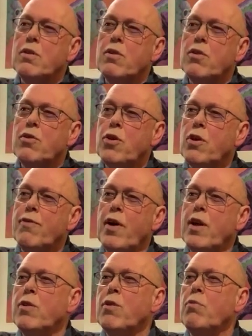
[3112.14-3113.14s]
uh, third
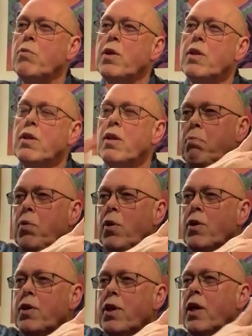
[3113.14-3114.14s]
Phantom in
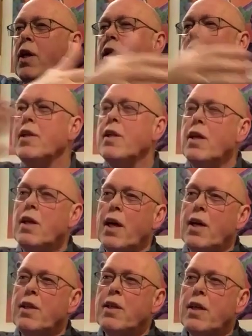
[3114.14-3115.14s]
birth year and
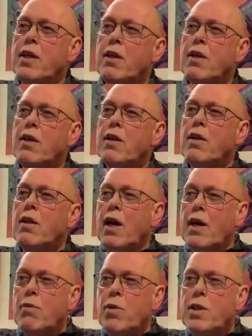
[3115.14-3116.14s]
end year,
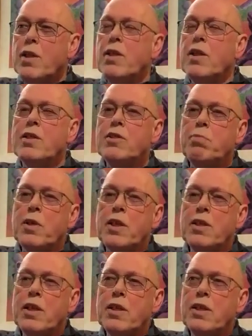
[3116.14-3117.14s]
and when it, it's
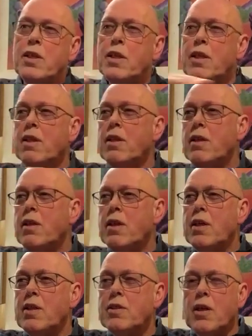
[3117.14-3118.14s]
printed, in
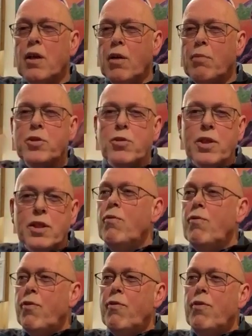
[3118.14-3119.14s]
it's obsolete.
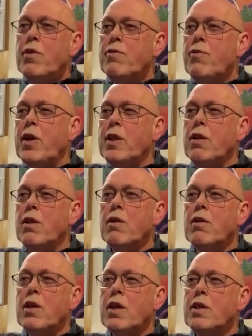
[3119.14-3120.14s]
Twenty
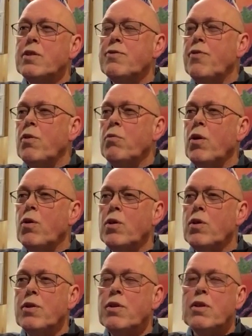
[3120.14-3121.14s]
years from now
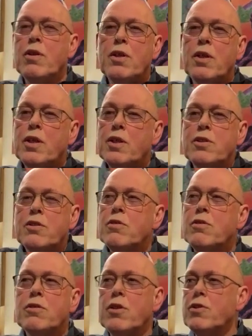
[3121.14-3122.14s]
on, it
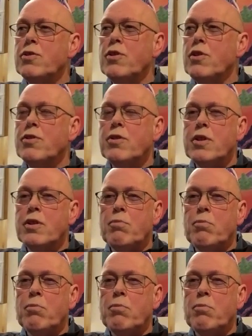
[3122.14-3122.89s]
does not uh,